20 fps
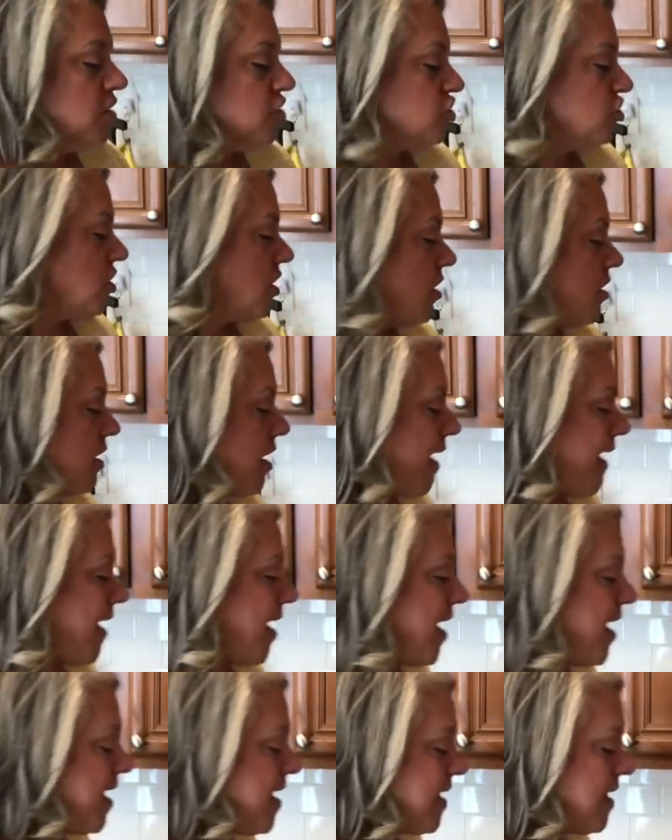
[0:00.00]
So
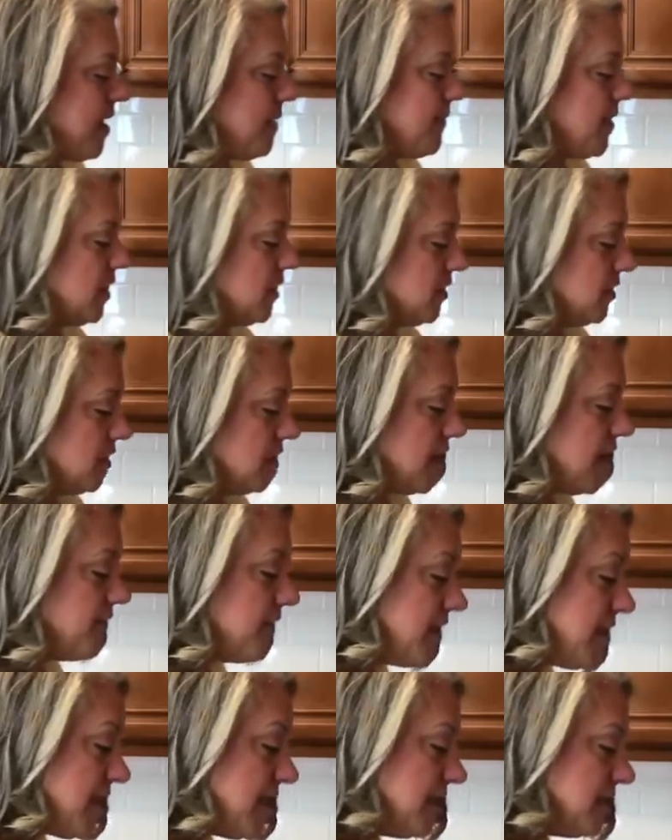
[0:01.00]
I am
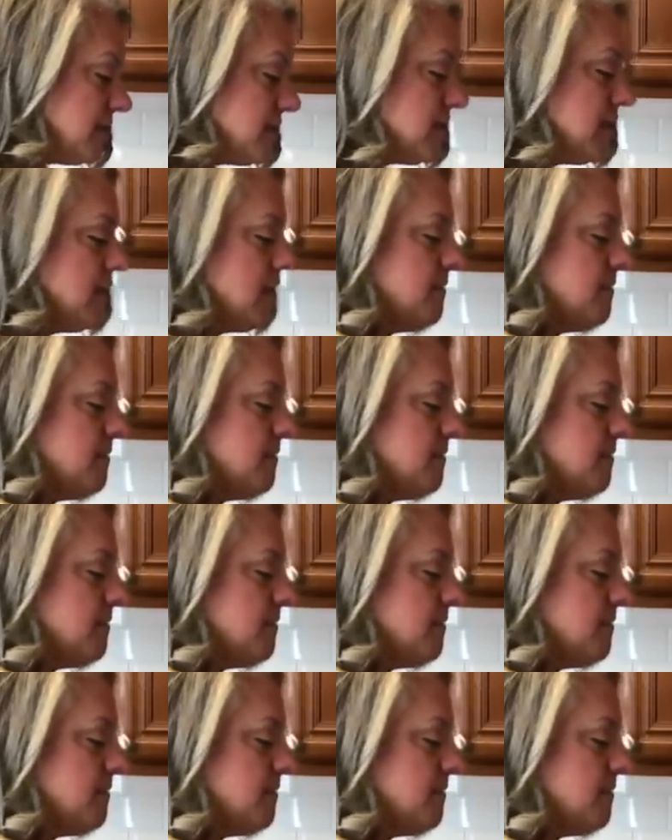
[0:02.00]
loving it.